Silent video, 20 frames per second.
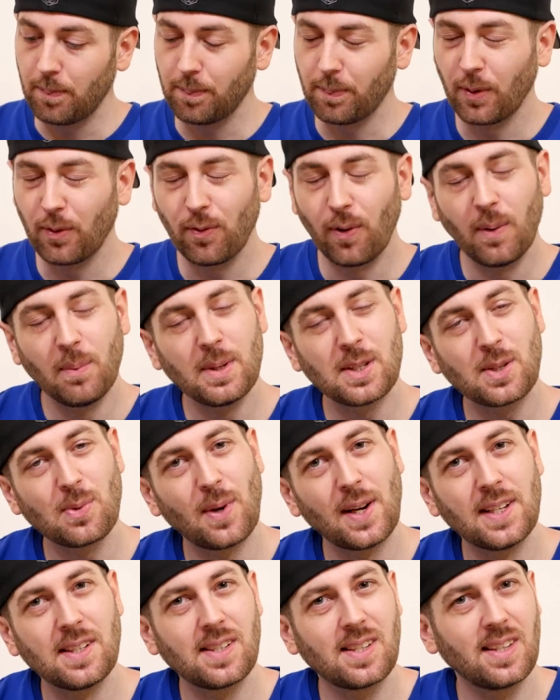Performance
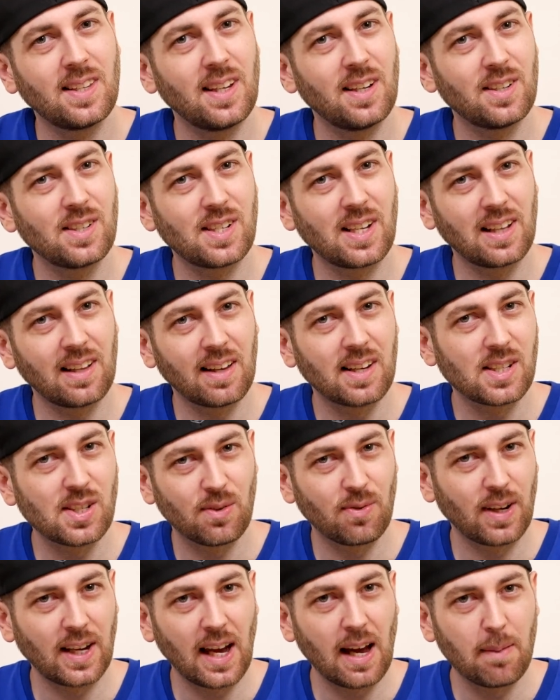wise, there is less
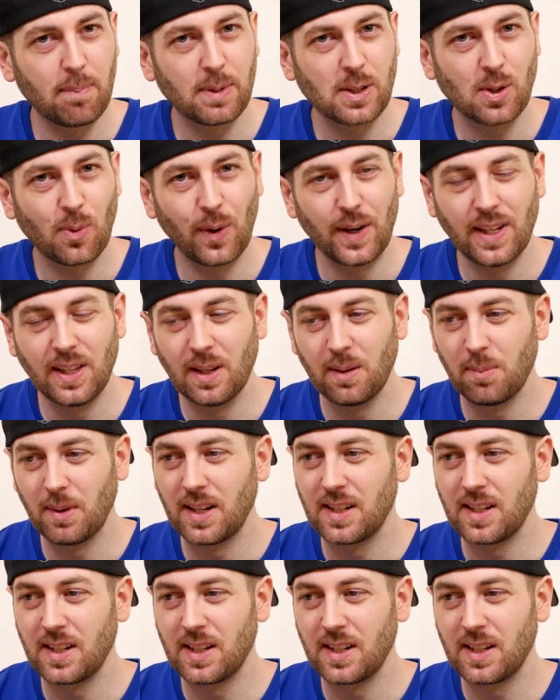of a gap between them.